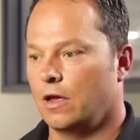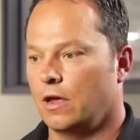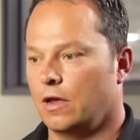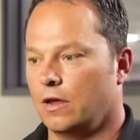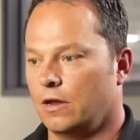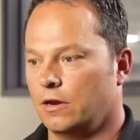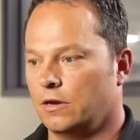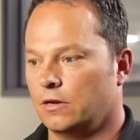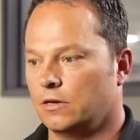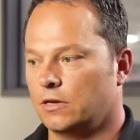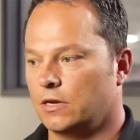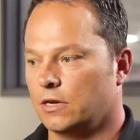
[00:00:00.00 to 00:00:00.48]

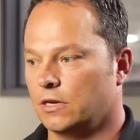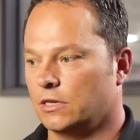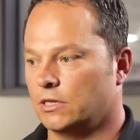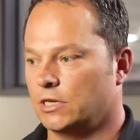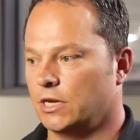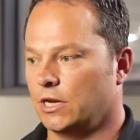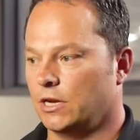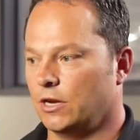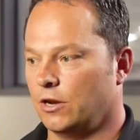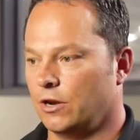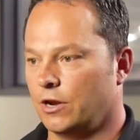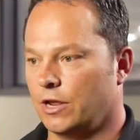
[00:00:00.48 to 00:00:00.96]
and
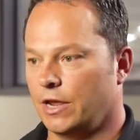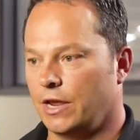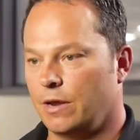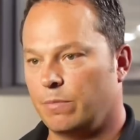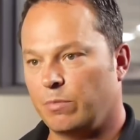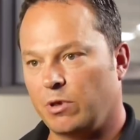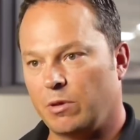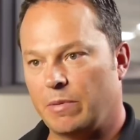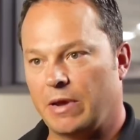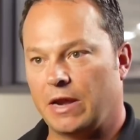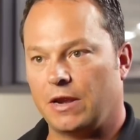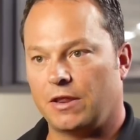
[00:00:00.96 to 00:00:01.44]
continue to
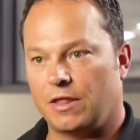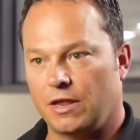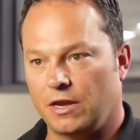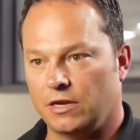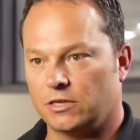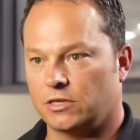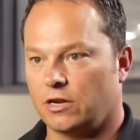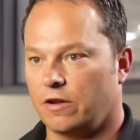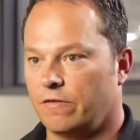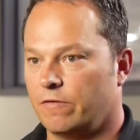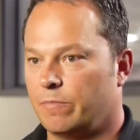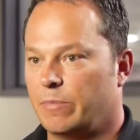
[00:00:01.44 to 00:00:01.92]
implement
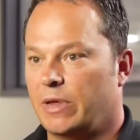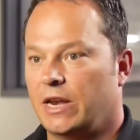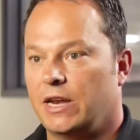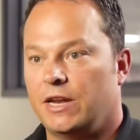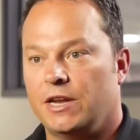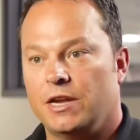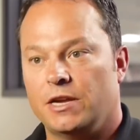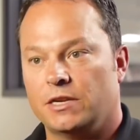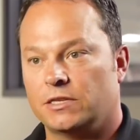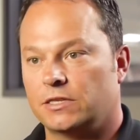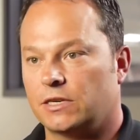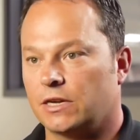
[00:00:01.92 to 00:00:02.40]
things over
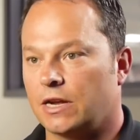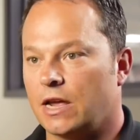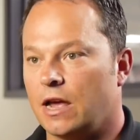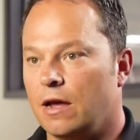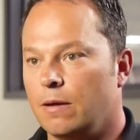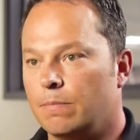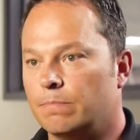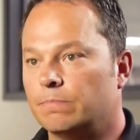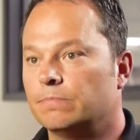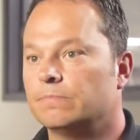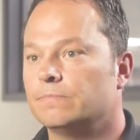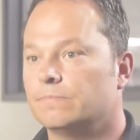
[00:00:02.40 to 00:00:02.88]
many years to
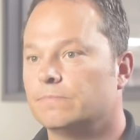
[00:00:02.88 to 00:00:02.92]
come.